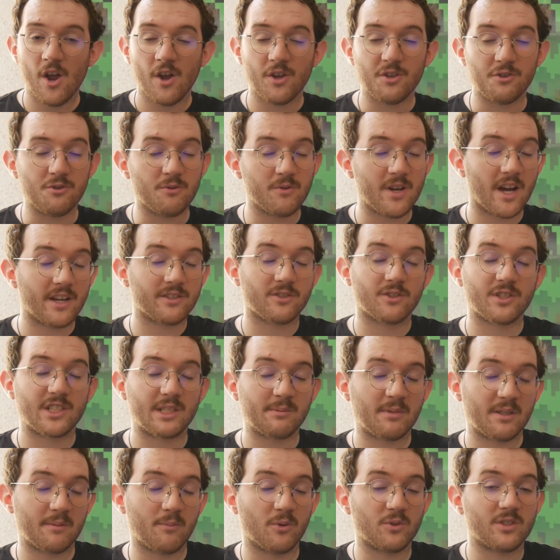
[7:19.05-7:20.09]
you guys are some
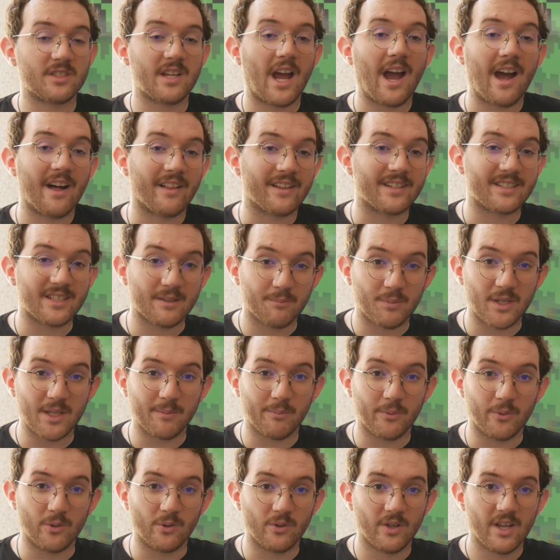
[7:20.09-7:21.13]
of the most talented
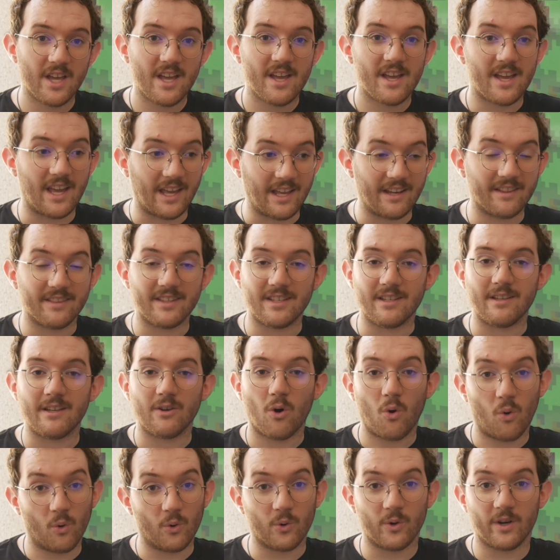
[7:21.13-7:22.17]
people in the
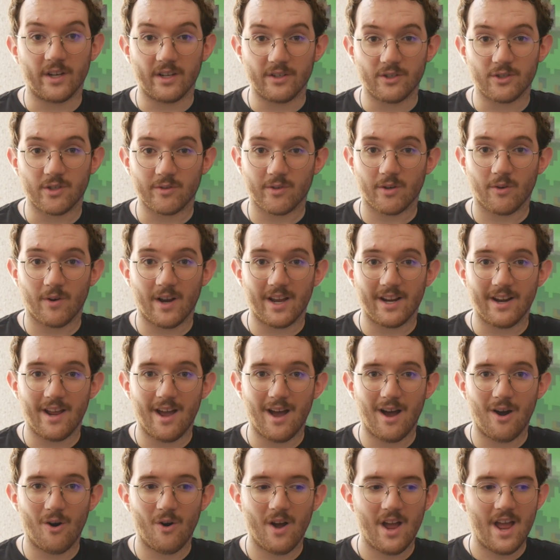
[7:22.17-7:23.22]
horror industry right
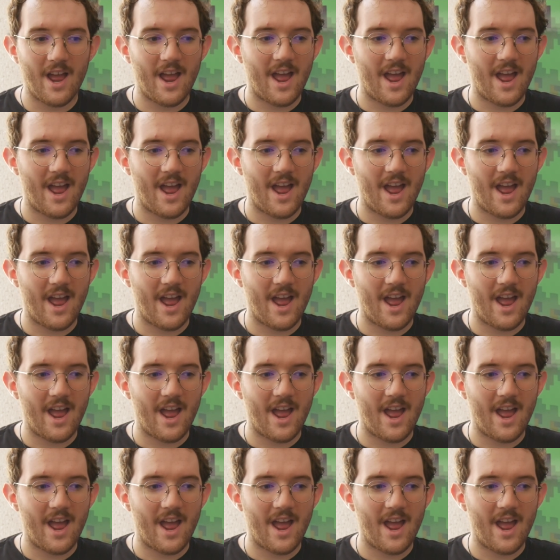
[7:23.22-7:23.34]
now.